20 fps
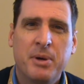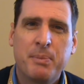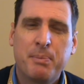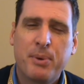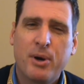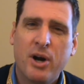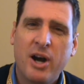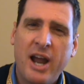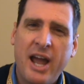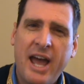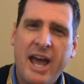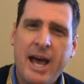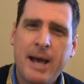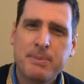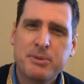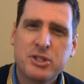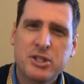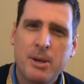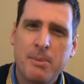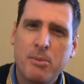But
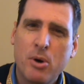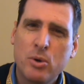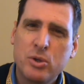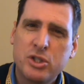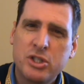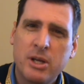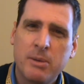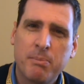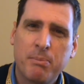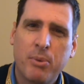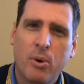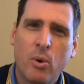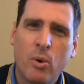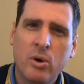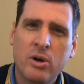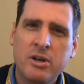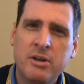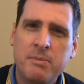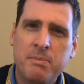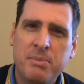perhaps the most
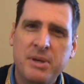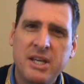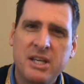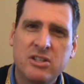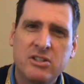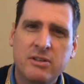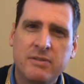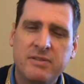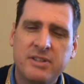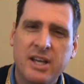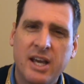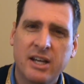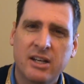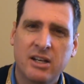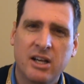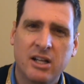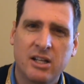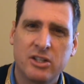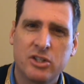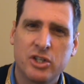important piece of
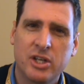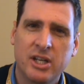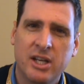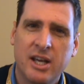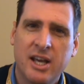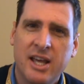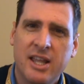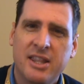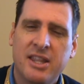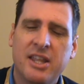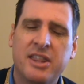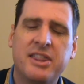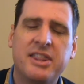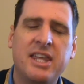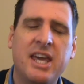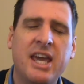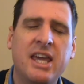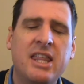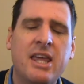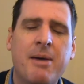technology, the
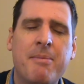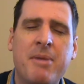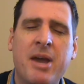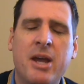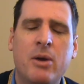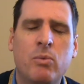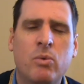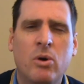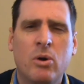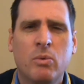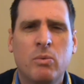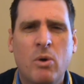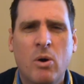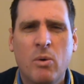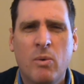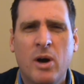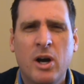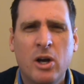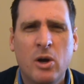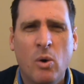thing that made World
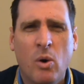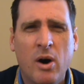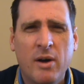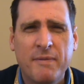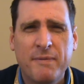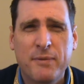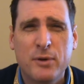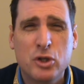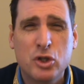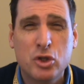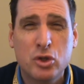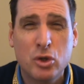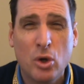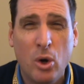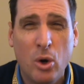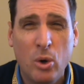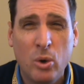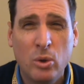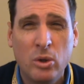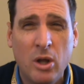War I go on for
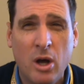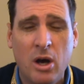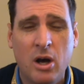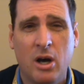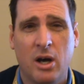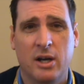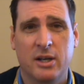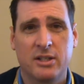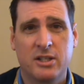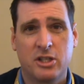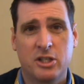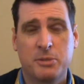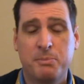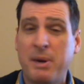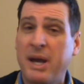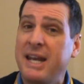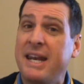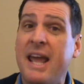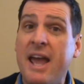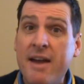so long,
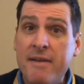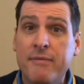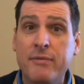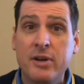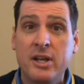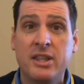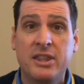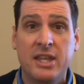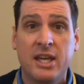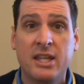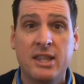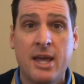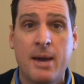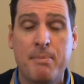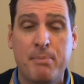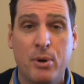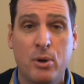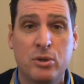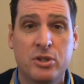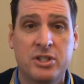despite everything
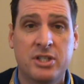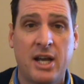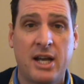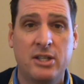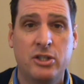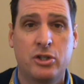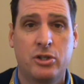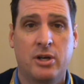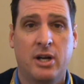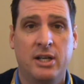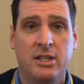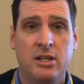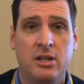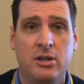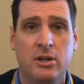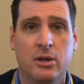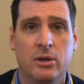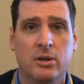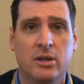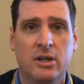that both sides tried to
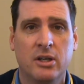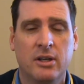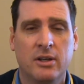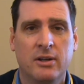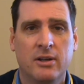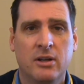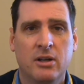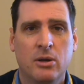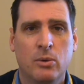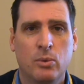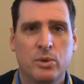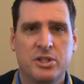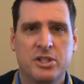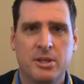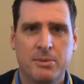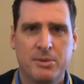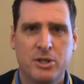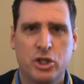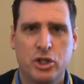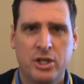do,
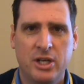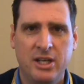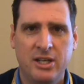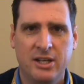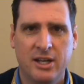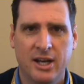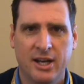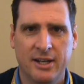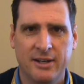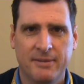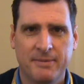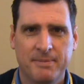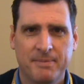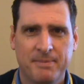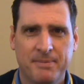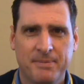was the machine gun